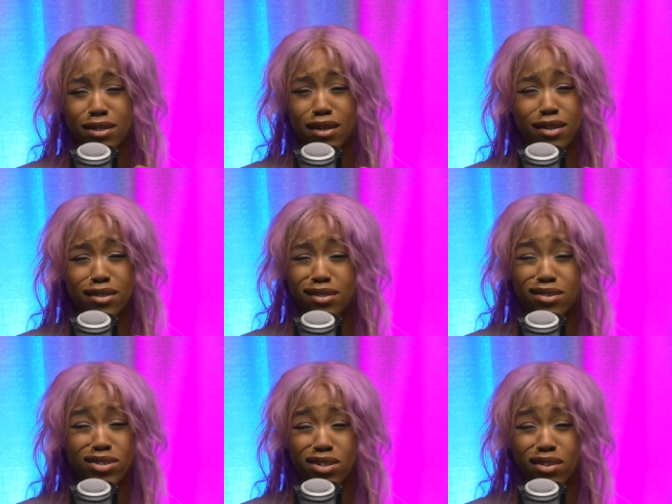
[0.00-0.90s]

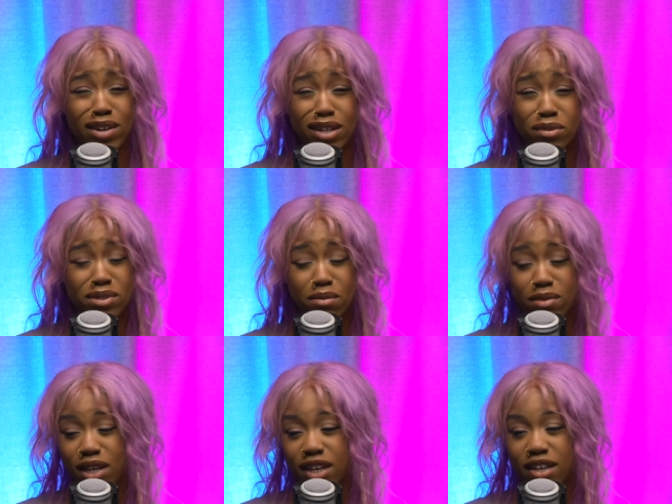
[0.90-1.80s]
social event or
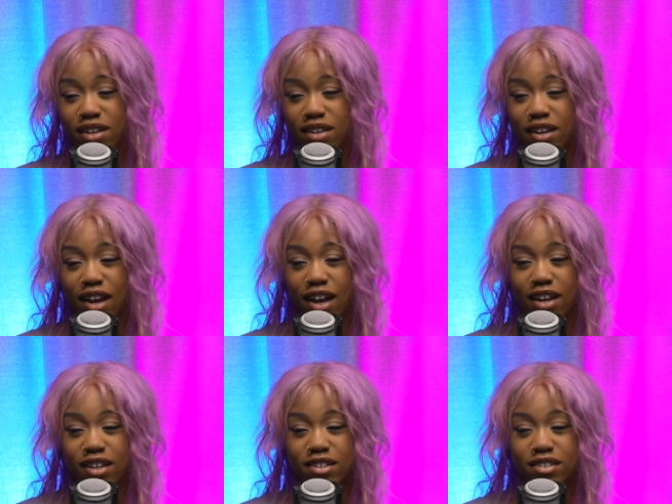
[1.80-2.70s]
something,
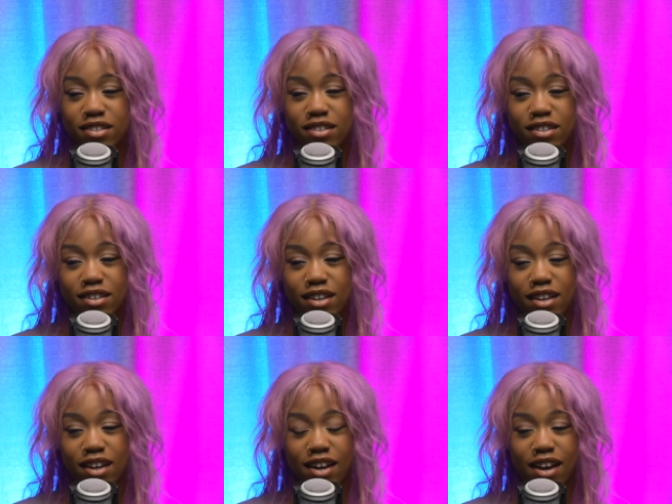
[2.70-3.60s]
and
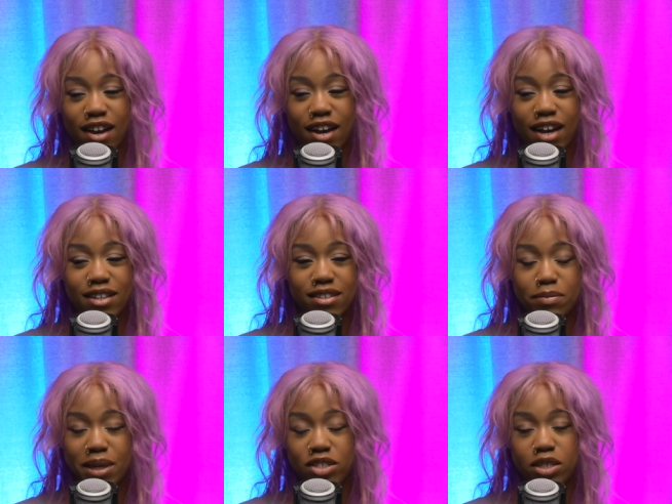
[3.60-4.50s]
I ended
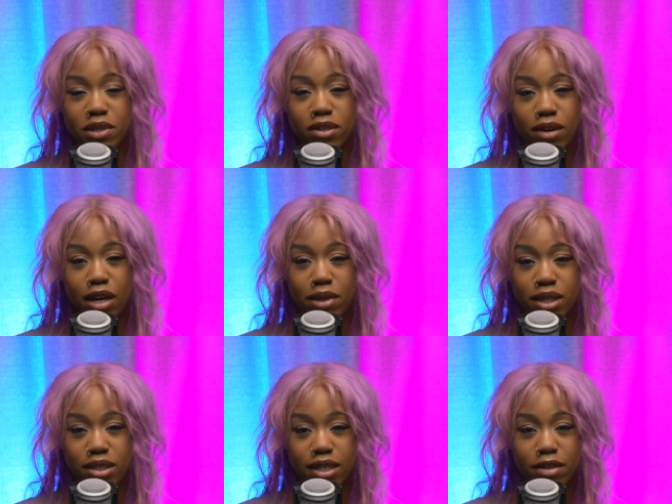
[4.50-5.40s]
up actually being quite
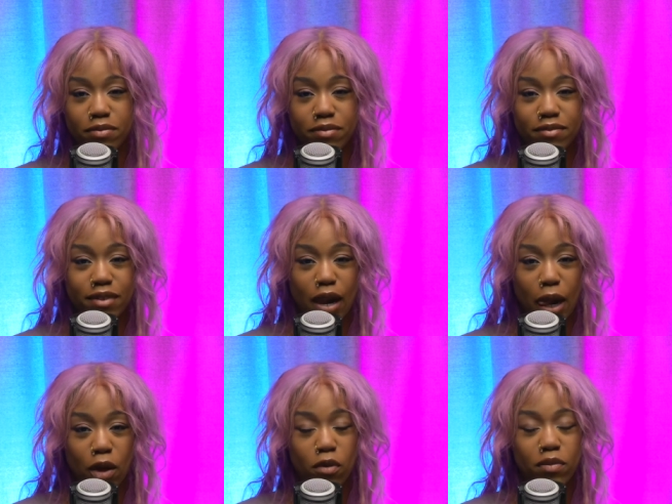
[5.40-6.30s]
mean to him
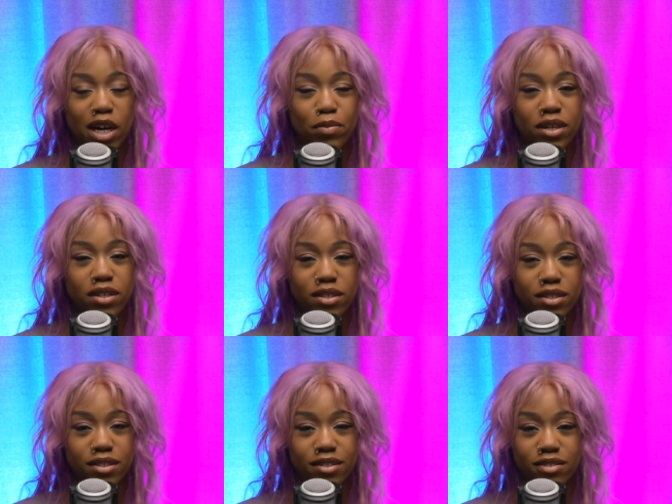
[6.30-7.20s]
on
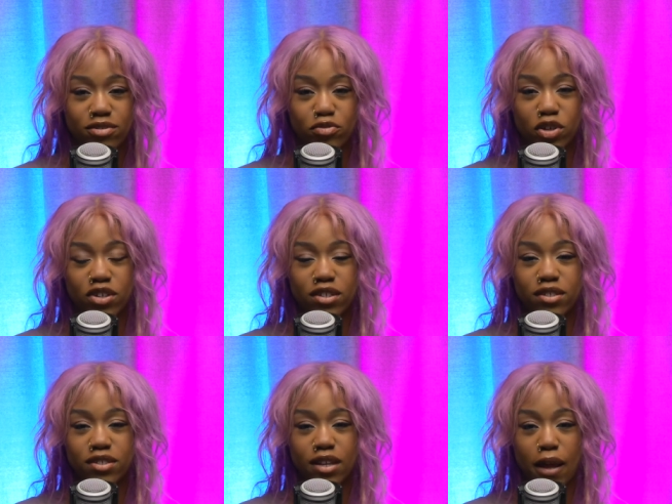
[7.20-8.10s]
purpose,
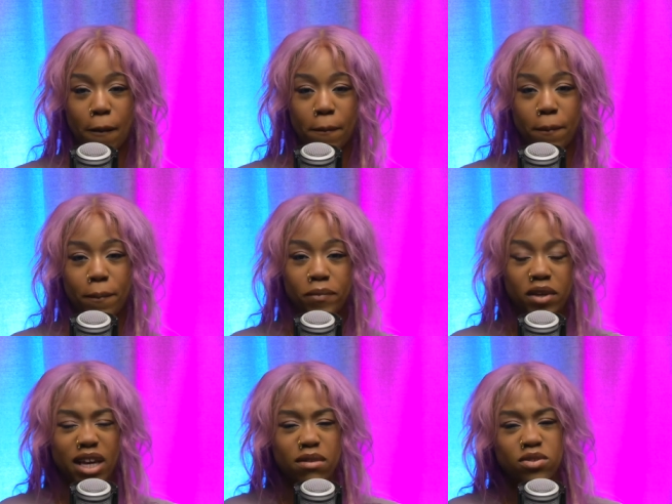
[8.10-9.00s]
because he
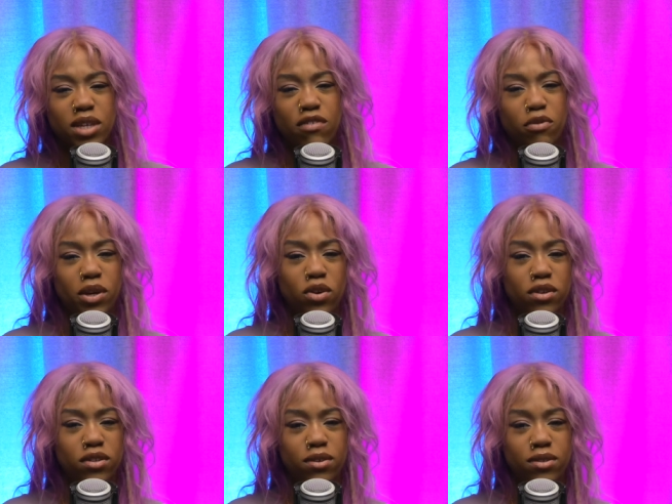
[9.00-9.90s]
kept on giving me hot
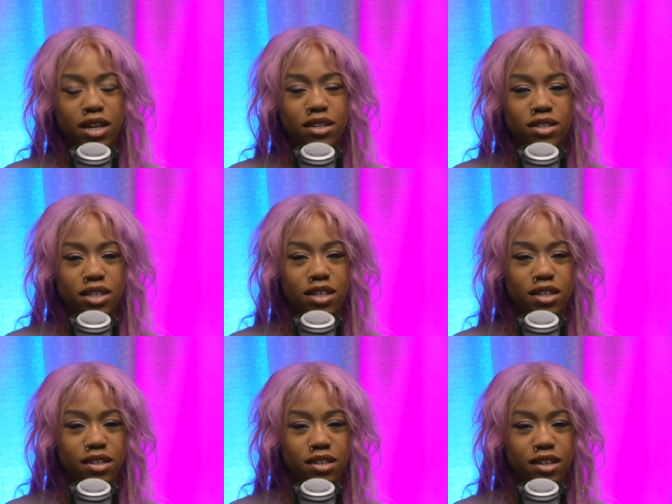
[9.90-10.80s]
and cold
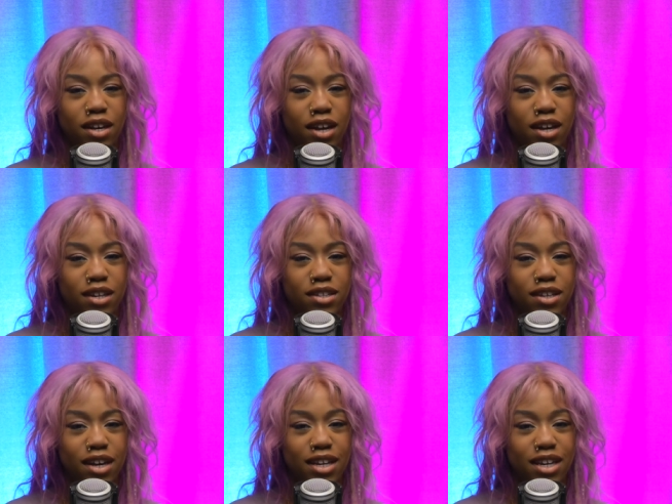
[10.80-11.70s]
energy. And
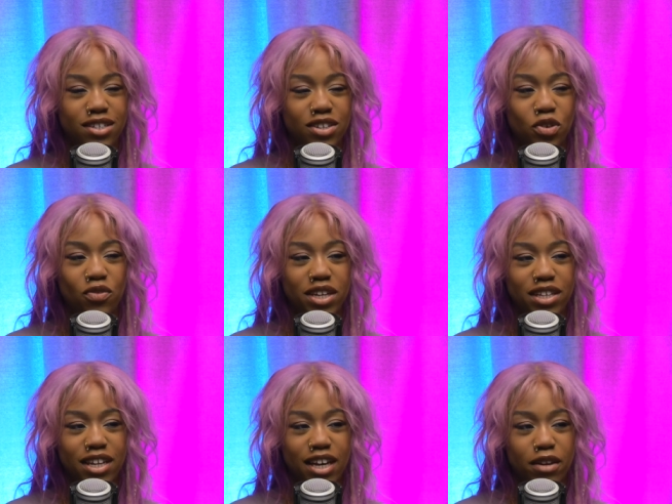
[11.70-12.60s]
I'd actually
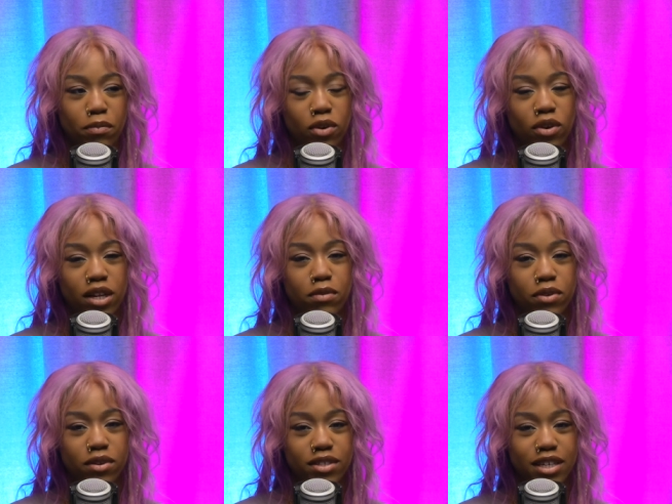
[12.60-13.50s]
already like block and
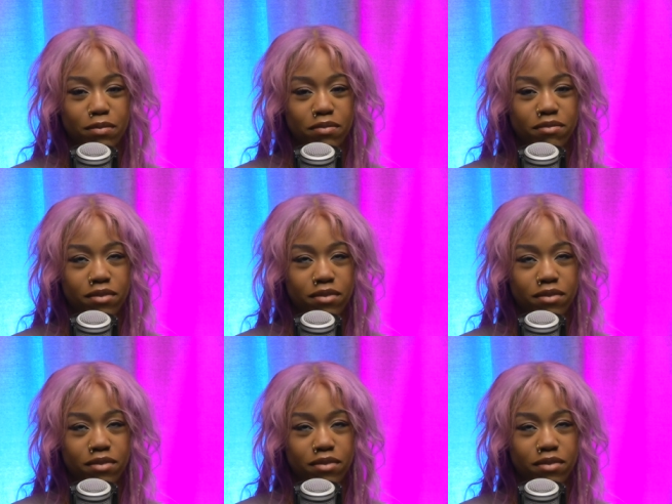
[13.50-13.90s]
unblocked him